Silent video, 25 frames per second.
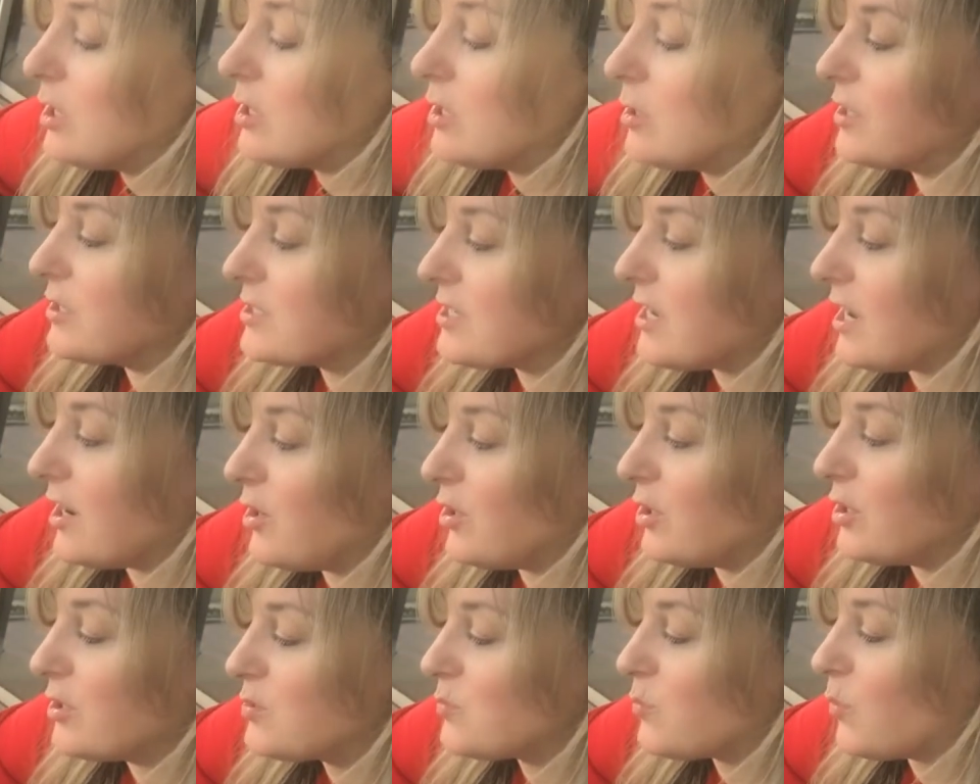As
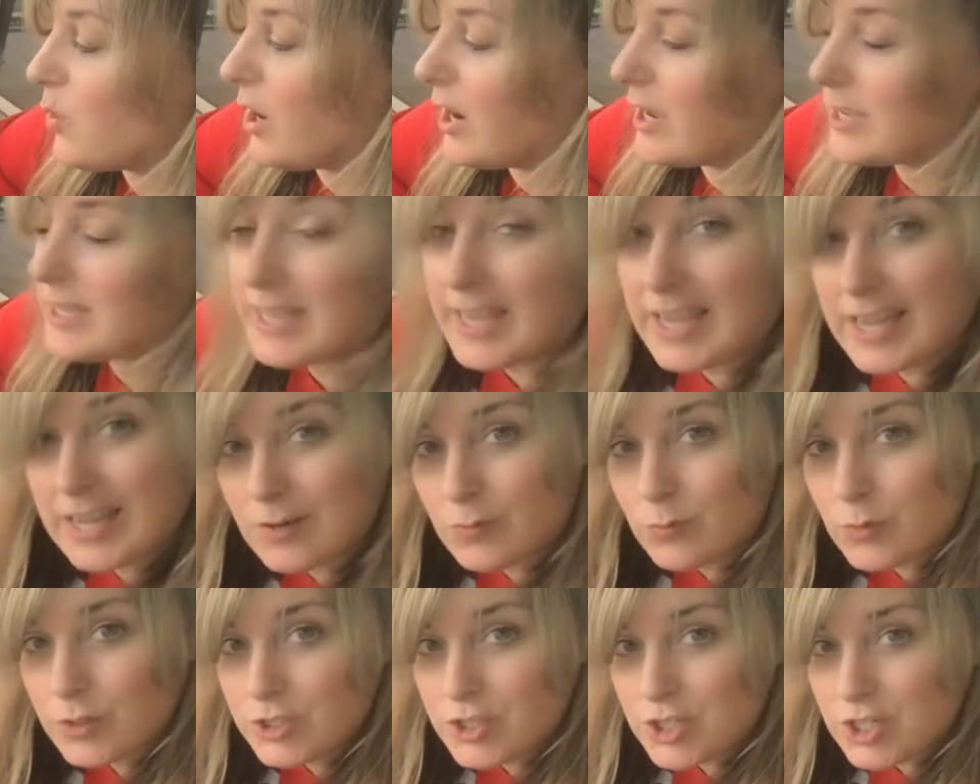areas where I can
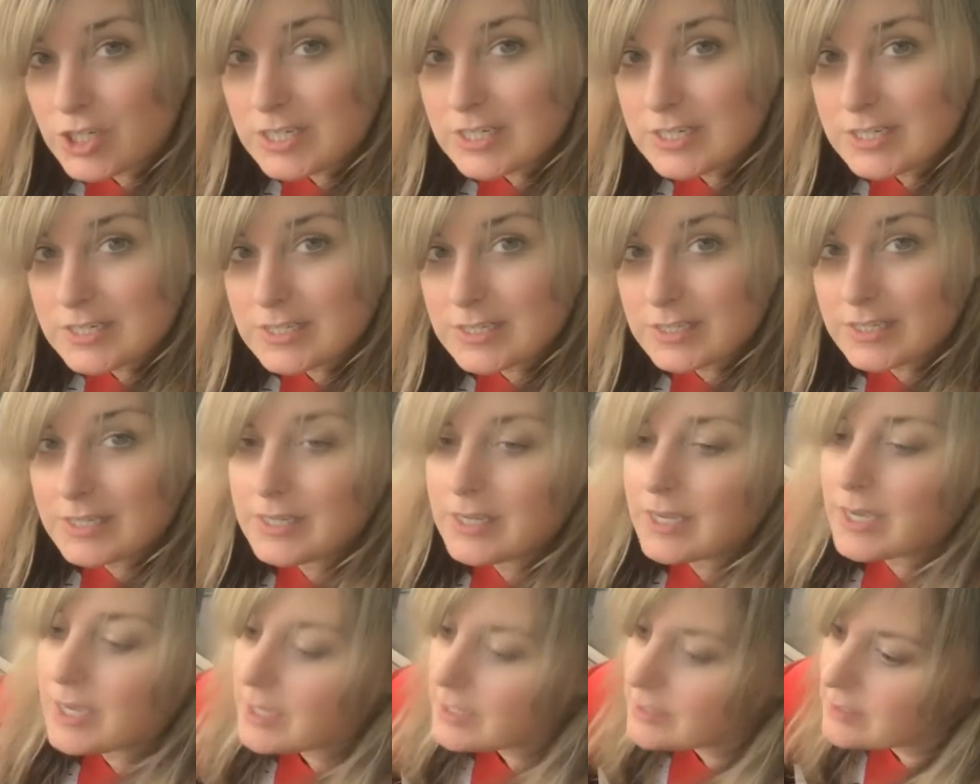reach
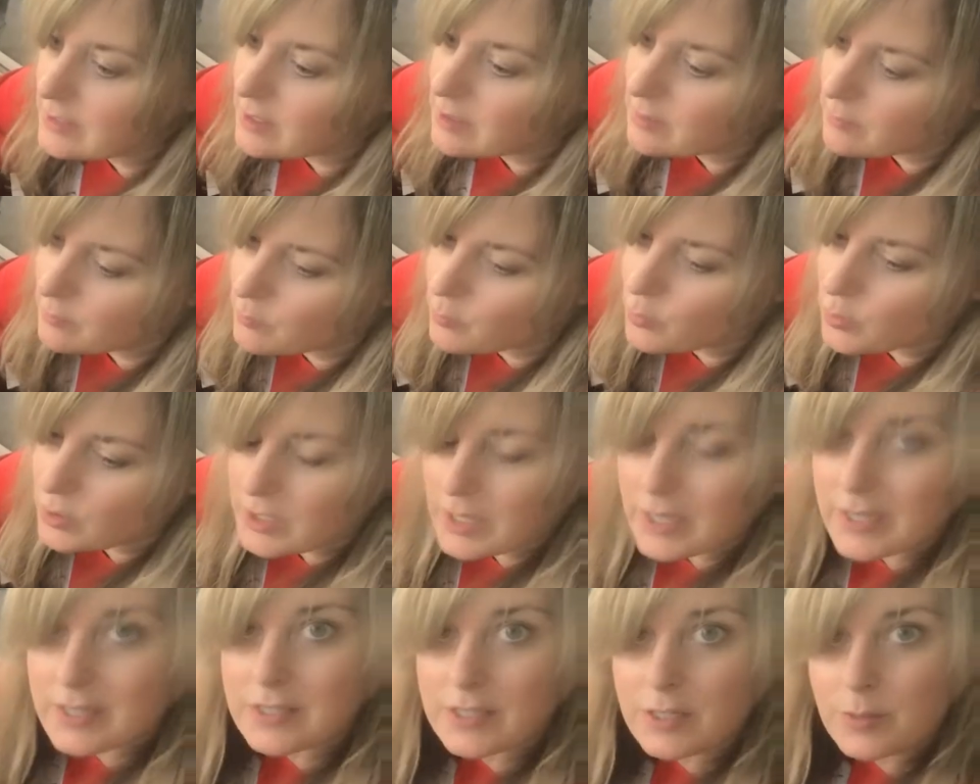easily and are more
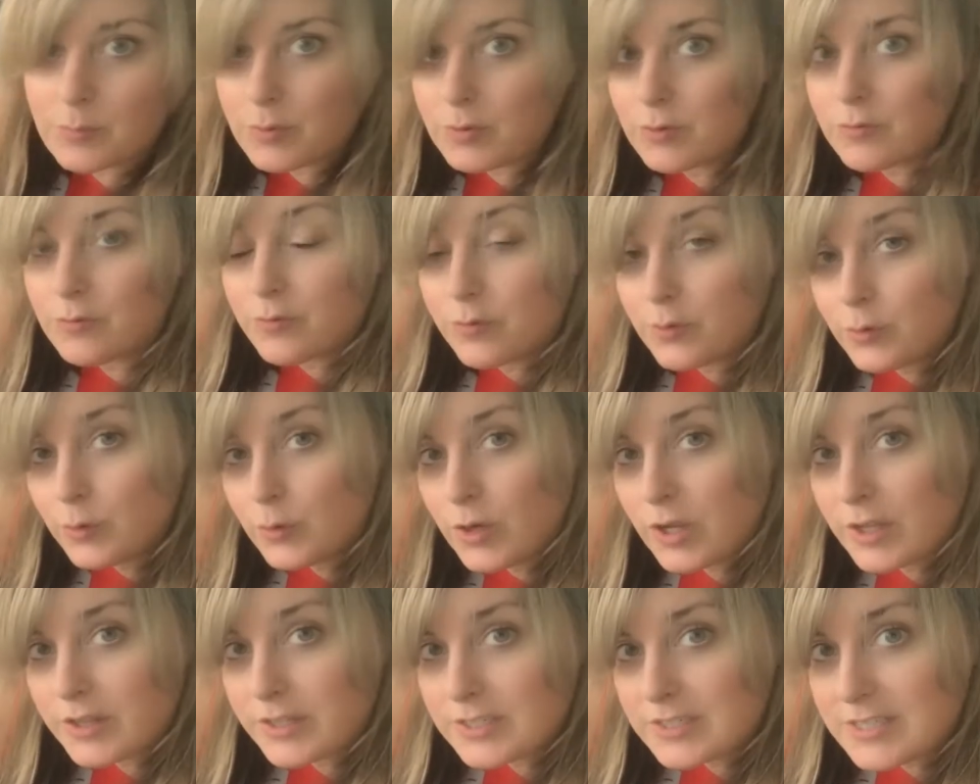likely to put food
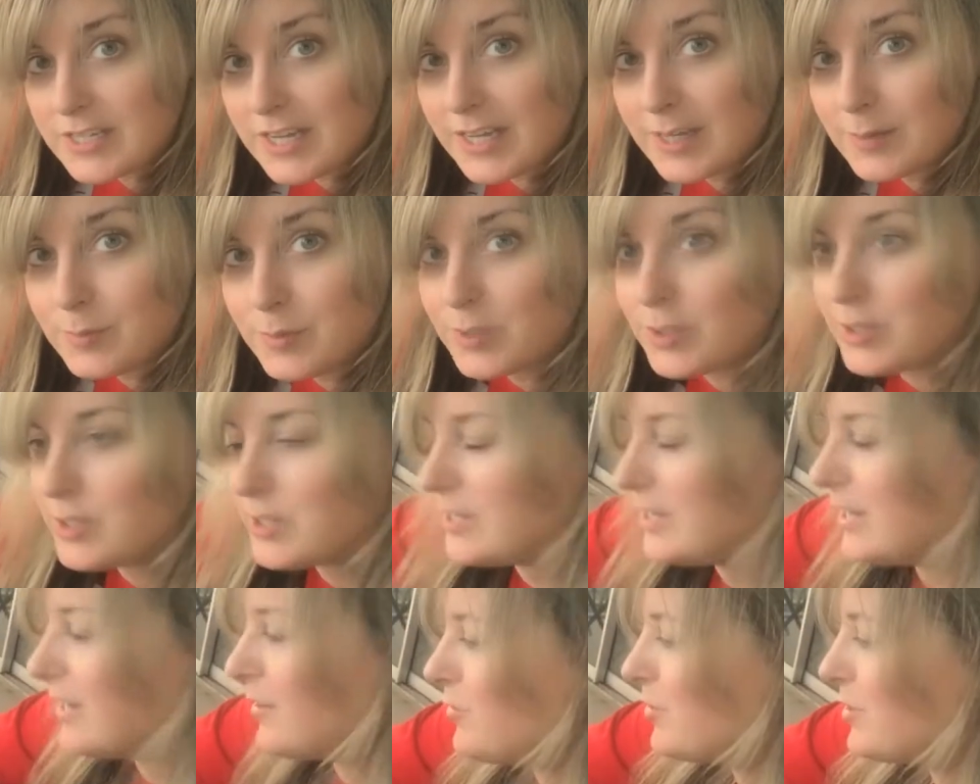on the table
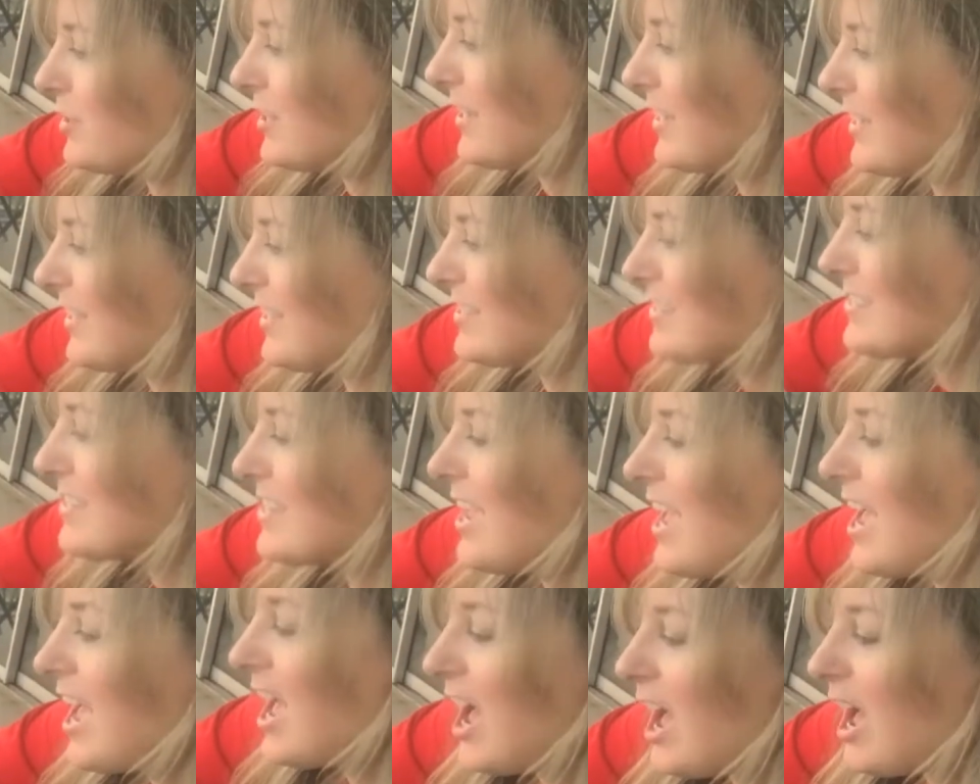and everything else,
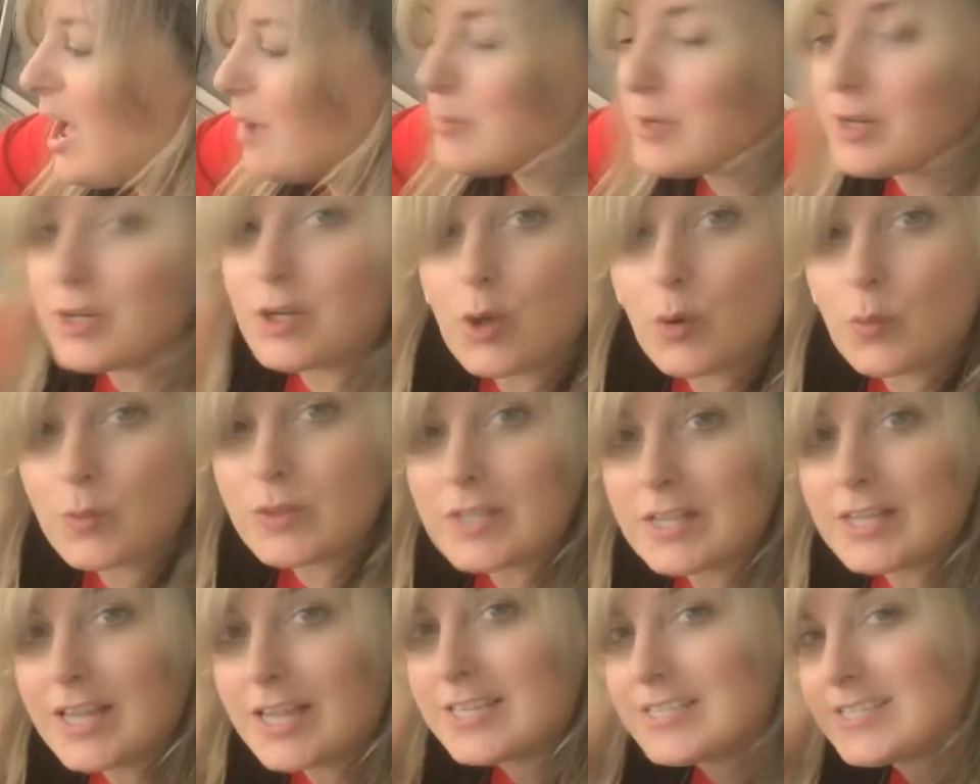I'm going to go with the
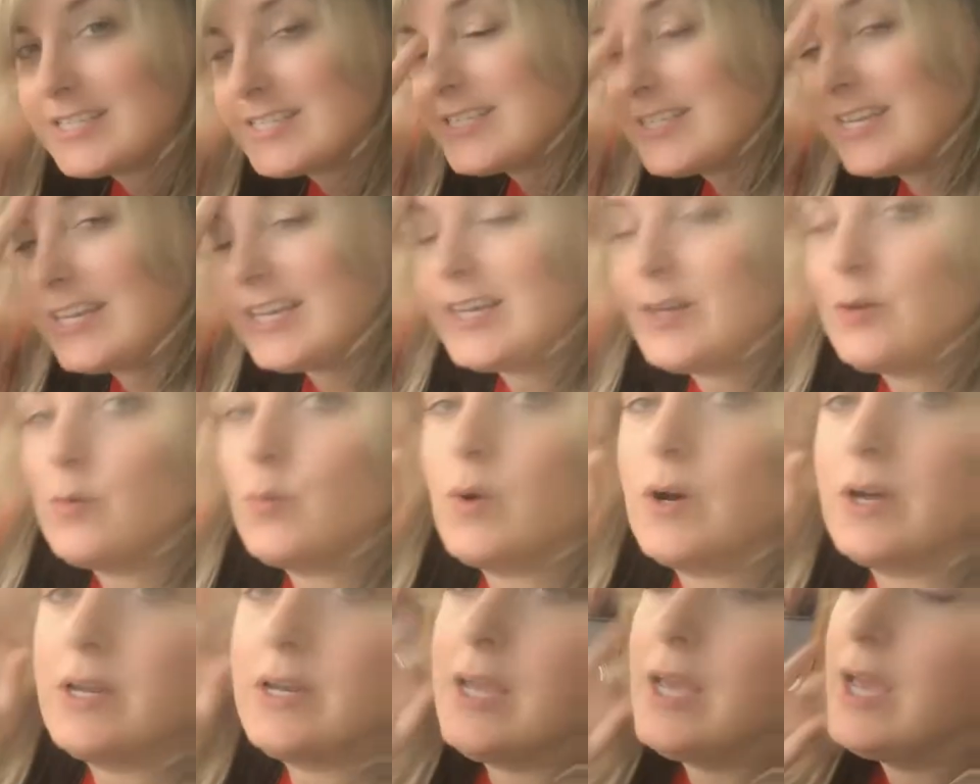less stinky
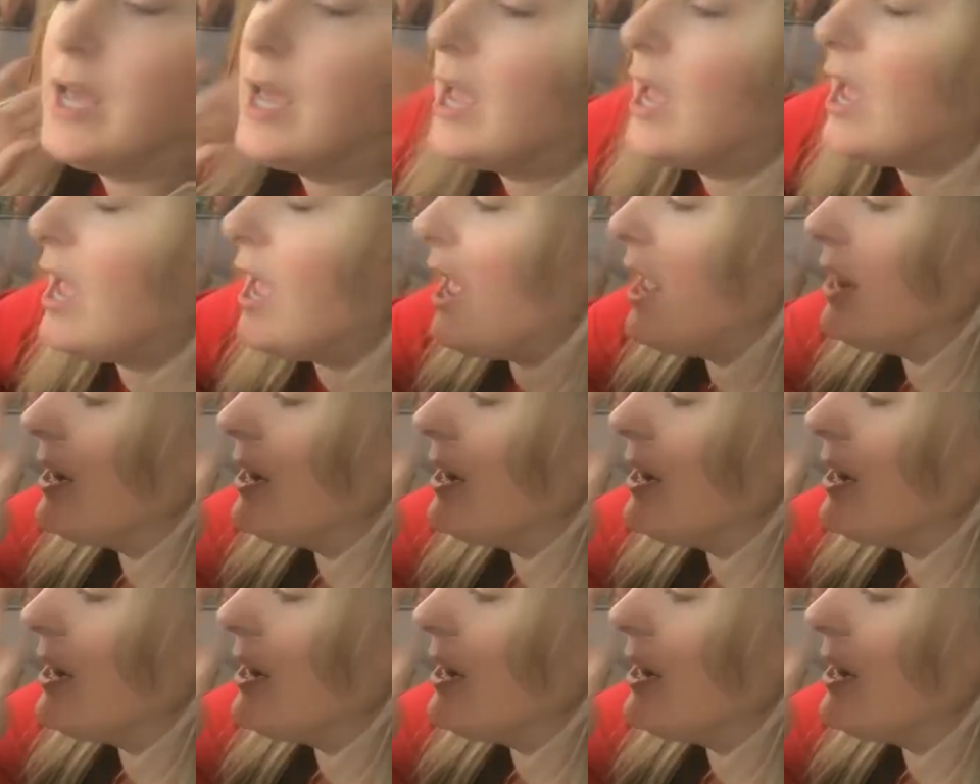one and